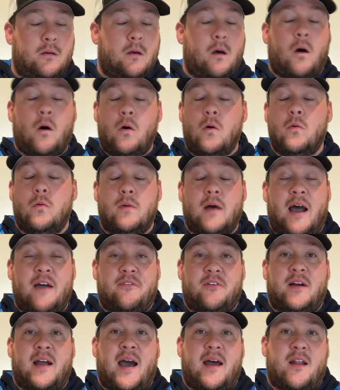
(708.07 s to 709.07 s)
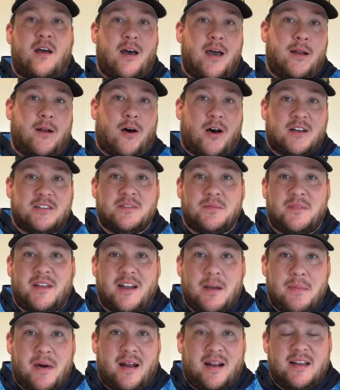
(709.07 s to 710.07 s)
Oh, I forgot an awesome
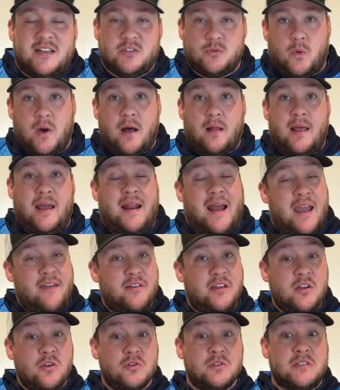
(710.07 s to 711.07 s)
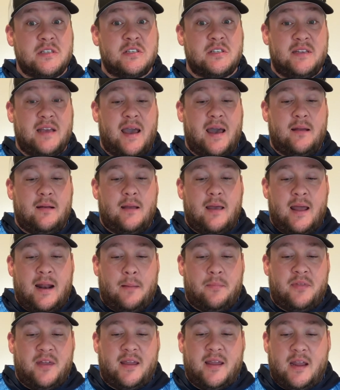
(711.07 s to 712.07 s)
thing about it as well. And I haven't used this yet, and
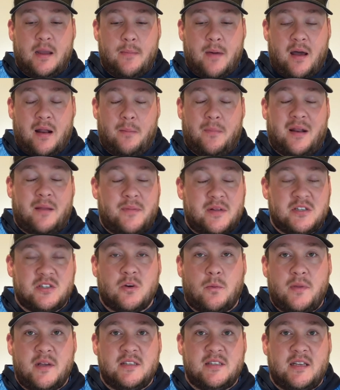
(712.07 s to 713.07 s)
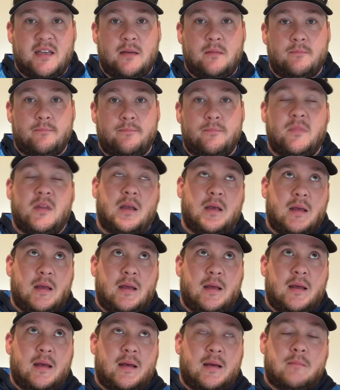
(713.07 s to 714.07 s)
I'm thinking about it, but I've been so busy,
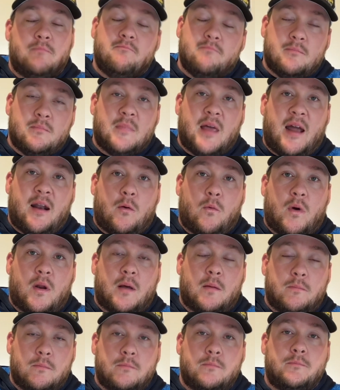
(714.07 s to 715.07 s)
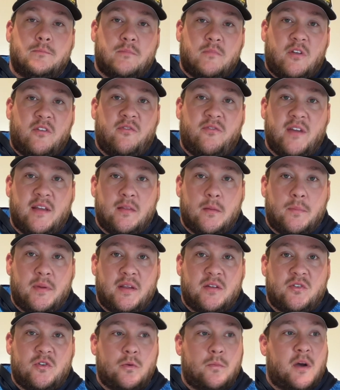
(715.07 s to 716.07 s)
I don't want to feed the
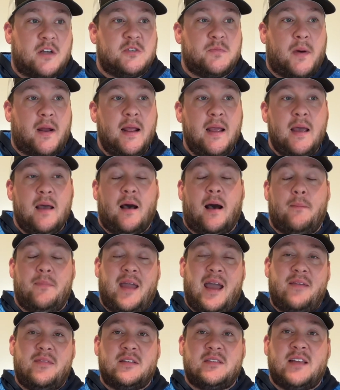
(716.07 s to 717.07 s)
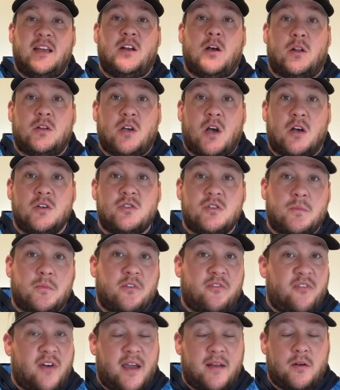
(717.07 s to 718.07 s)
beast too much. But they had this thing called Customer
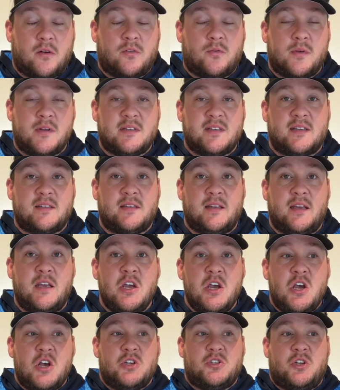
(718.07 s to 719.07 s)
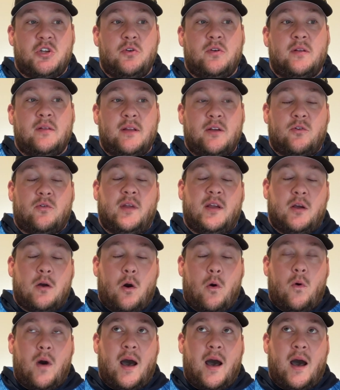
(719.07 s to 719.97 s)
Finder 360. So you can literally go